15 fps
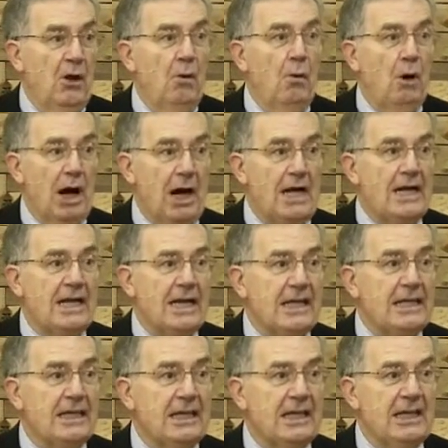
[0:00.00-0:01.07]
Why
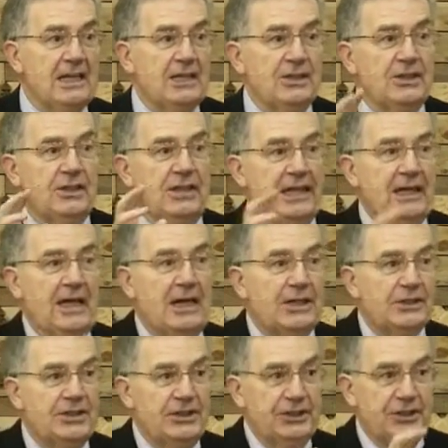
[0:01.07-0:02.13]
did the
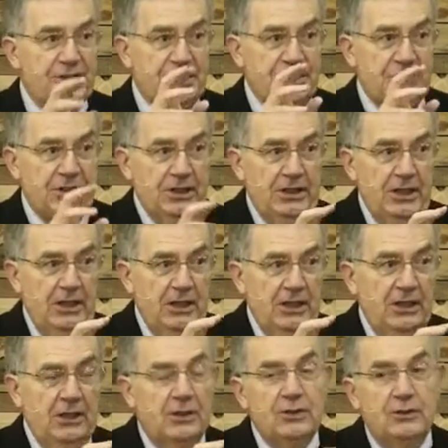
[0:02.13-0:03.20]
artist
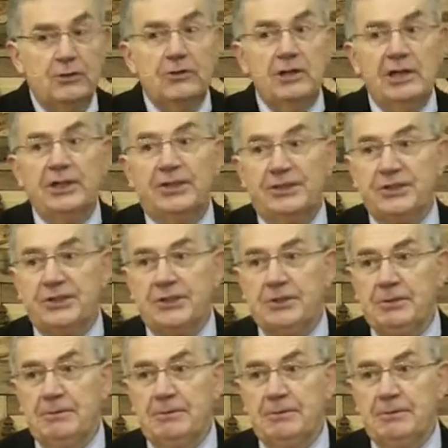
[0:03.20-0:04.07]
do this?